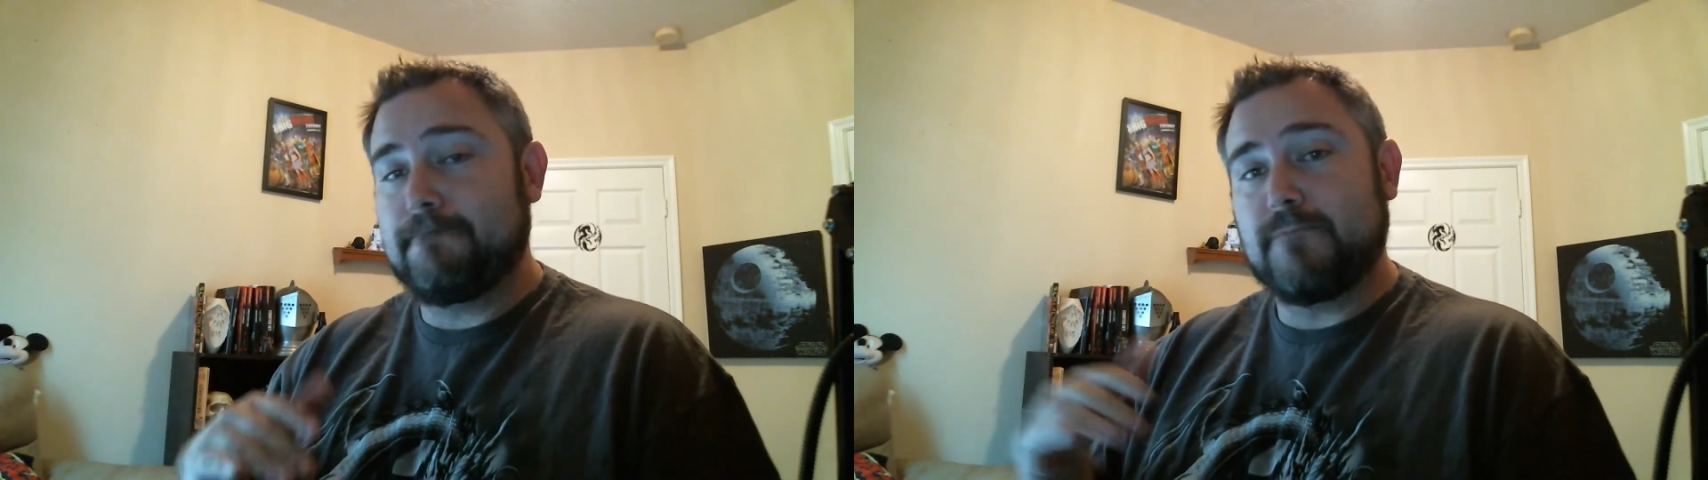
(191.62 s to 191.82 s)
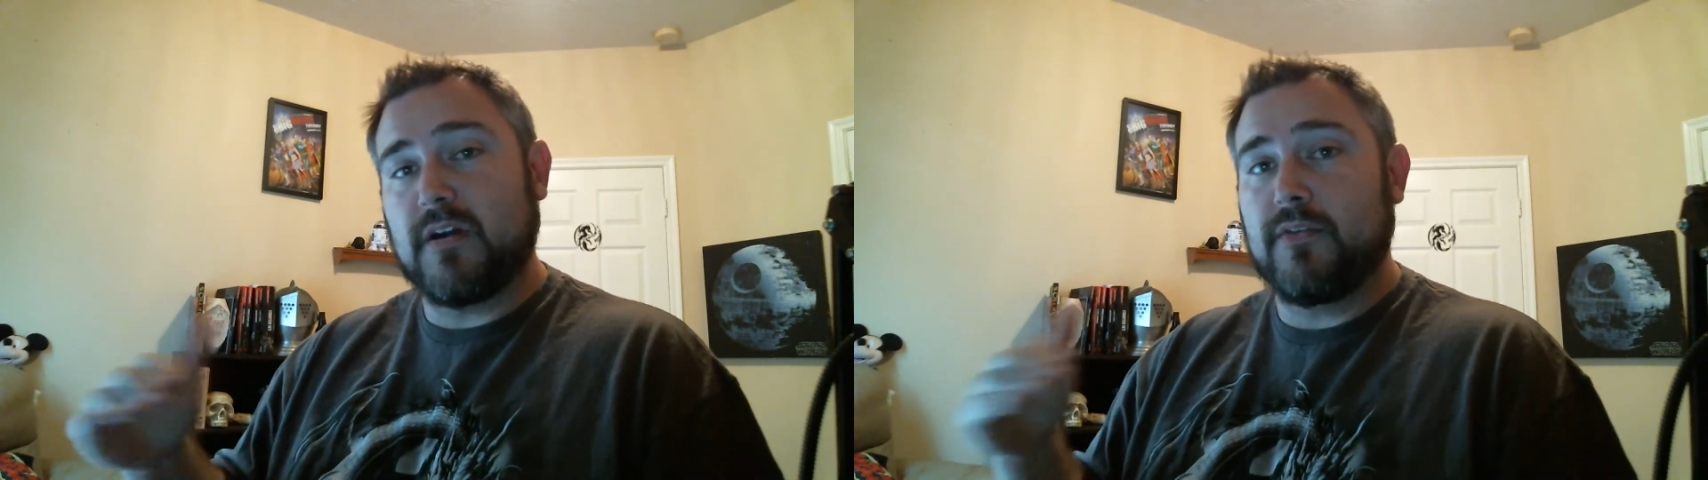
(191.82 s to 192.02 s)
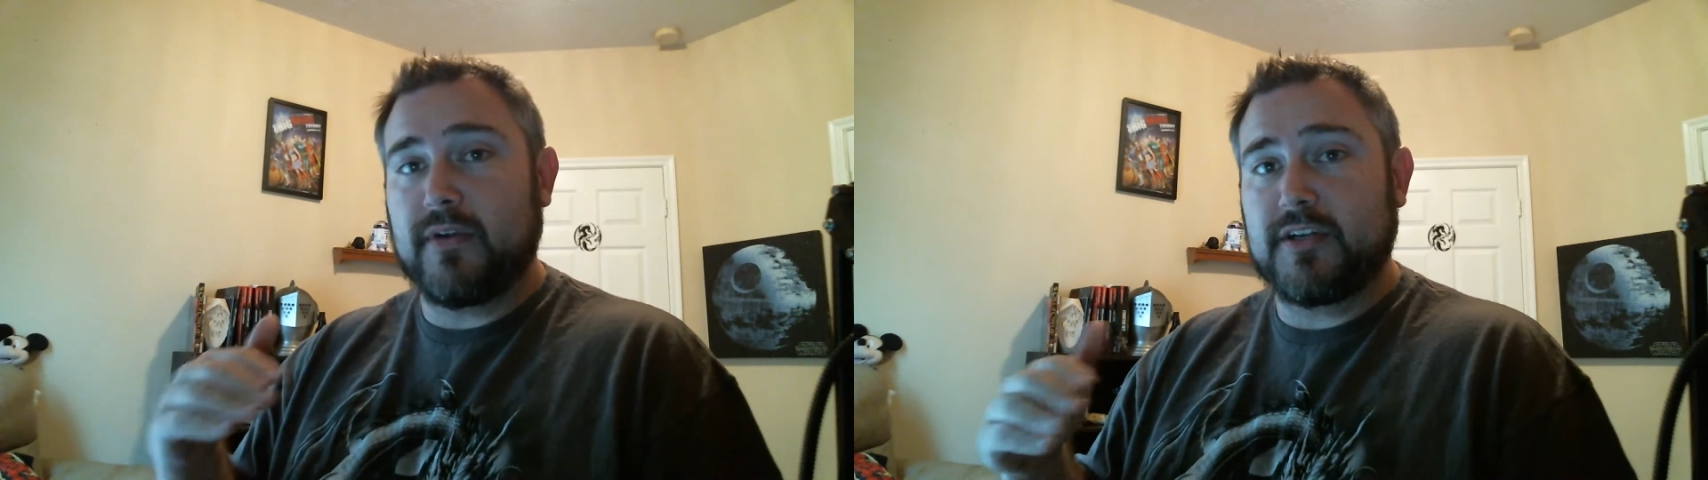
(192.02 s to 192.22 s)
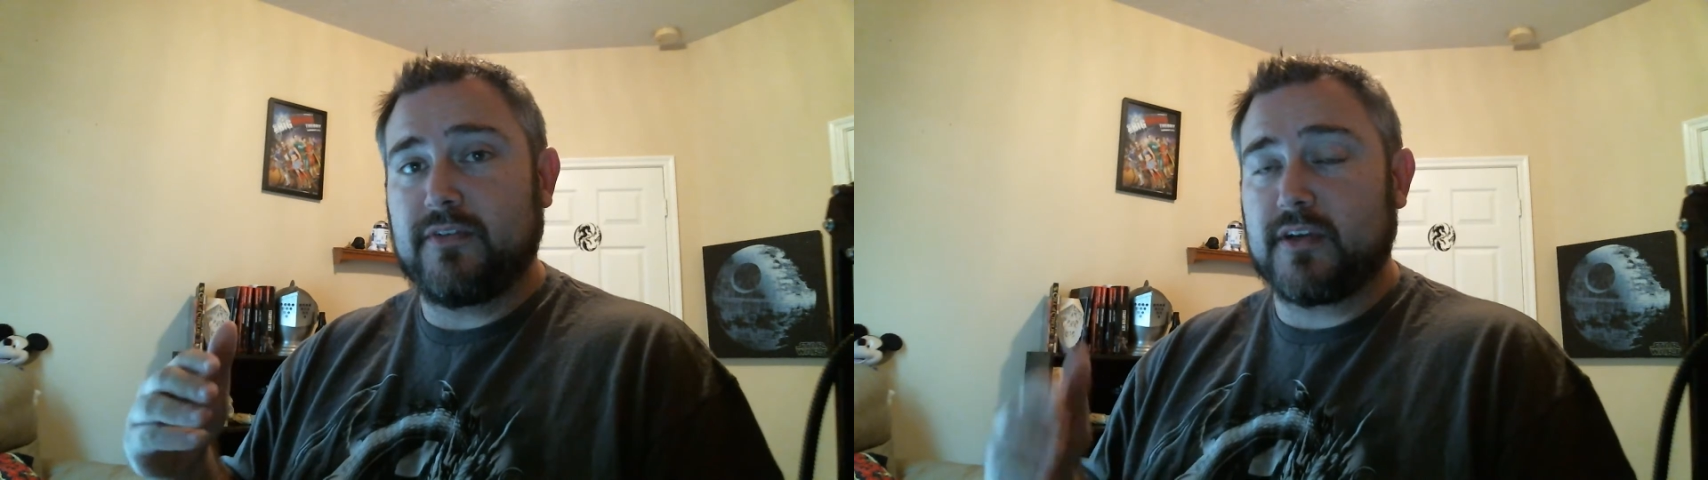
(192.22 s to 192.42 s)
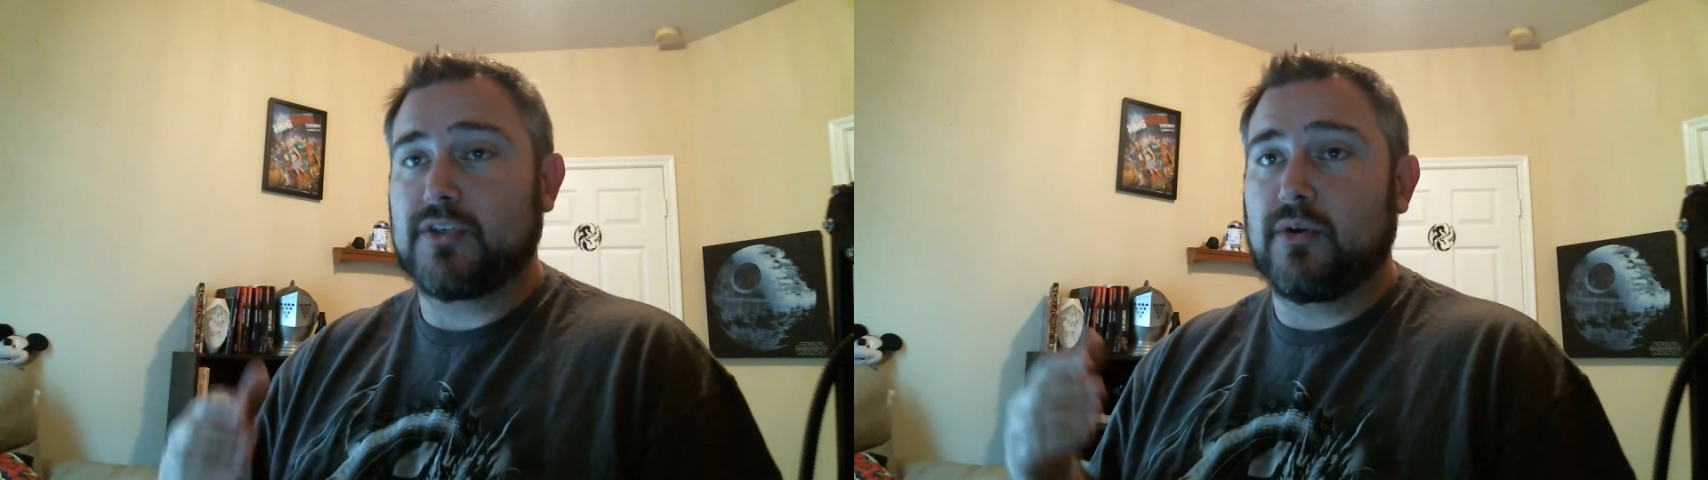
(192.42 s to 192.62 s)
range of
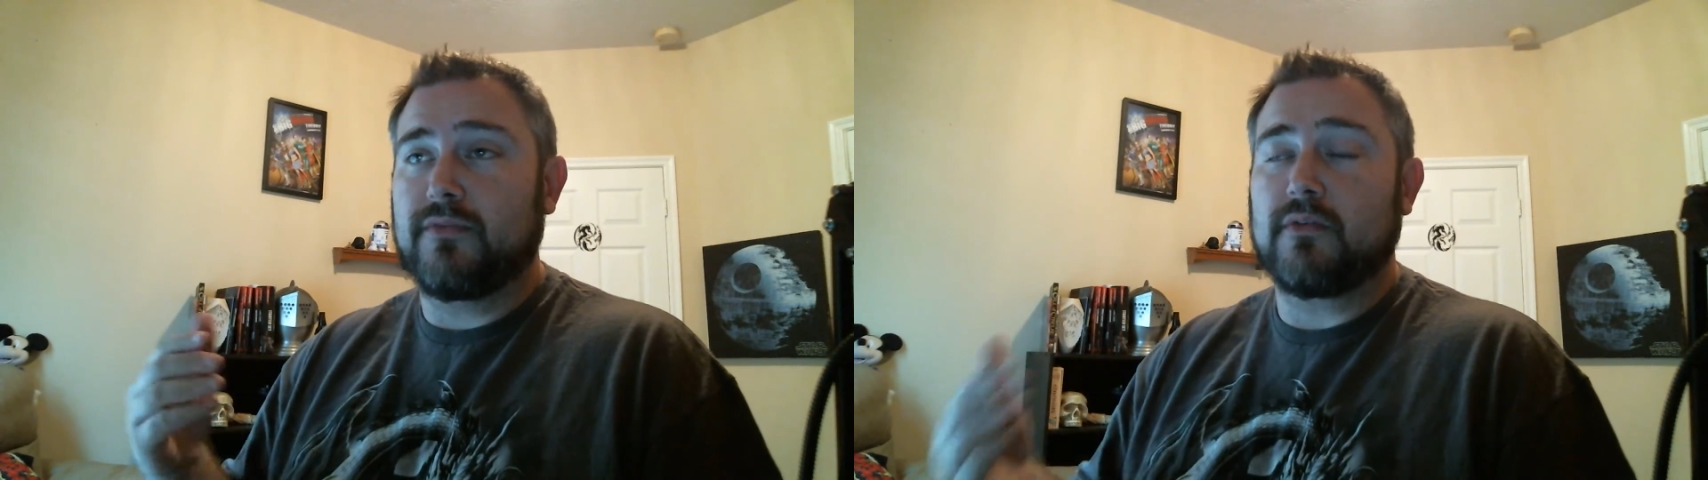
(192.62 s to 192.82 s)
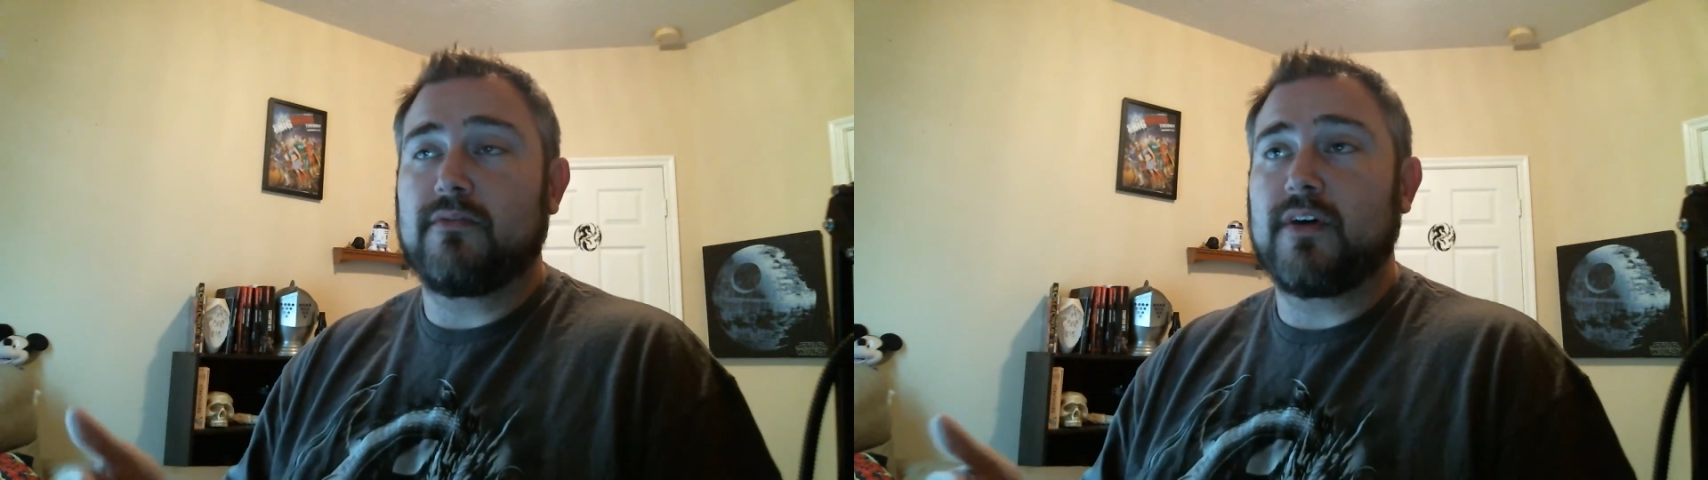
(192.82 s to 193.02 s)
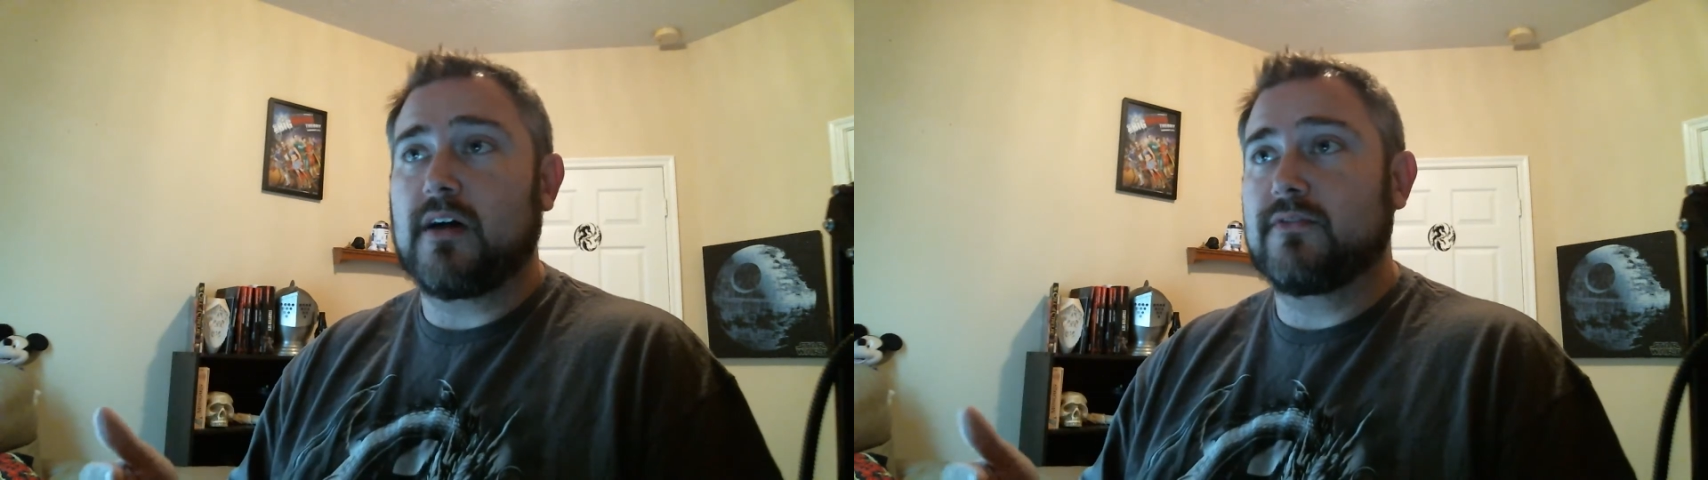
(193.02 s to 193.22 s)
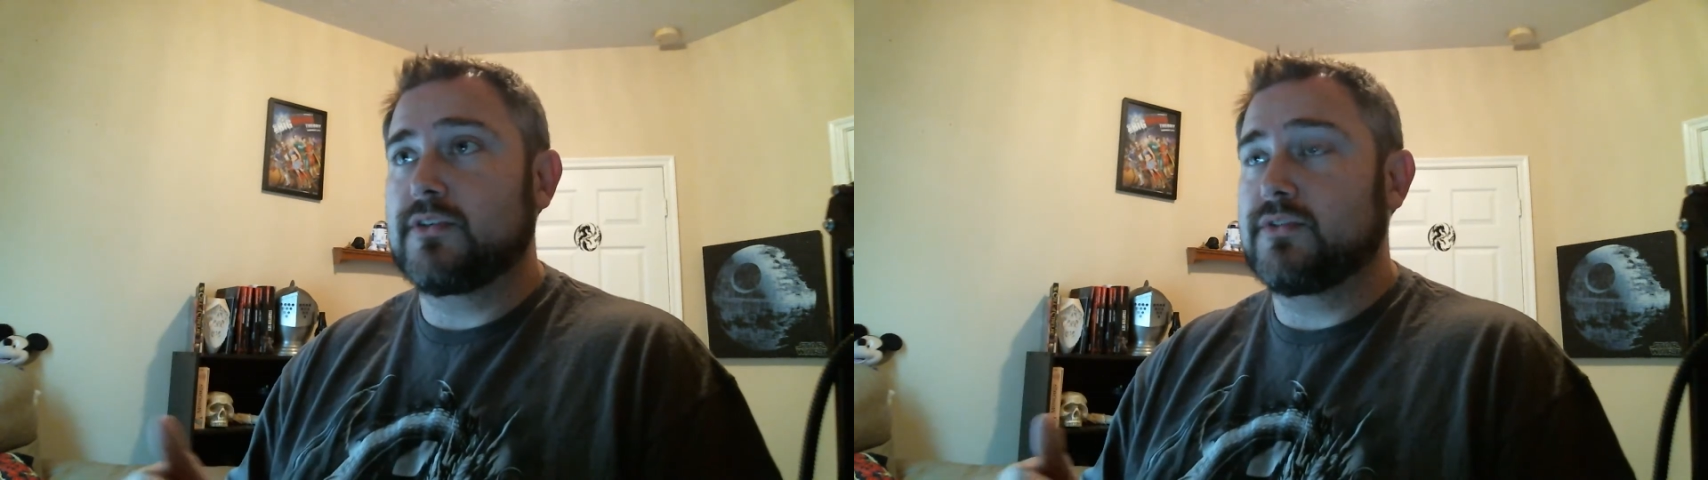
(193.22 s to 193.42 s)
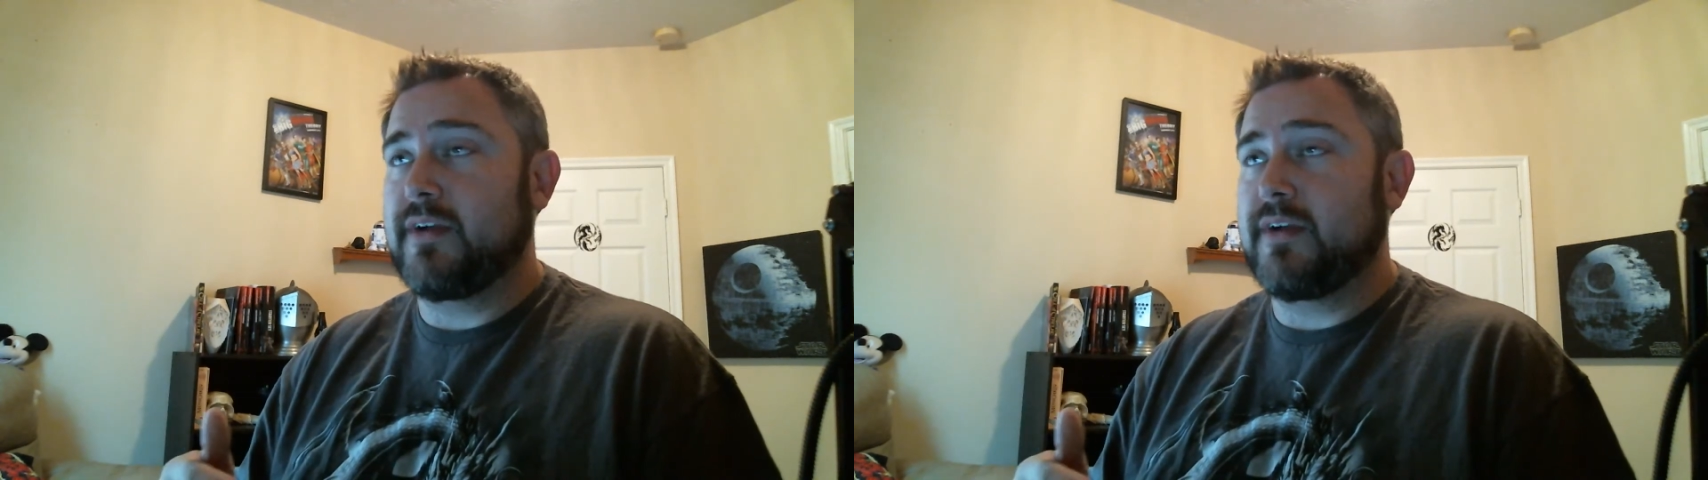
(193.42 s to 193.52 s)
vehicle. So if a revolver's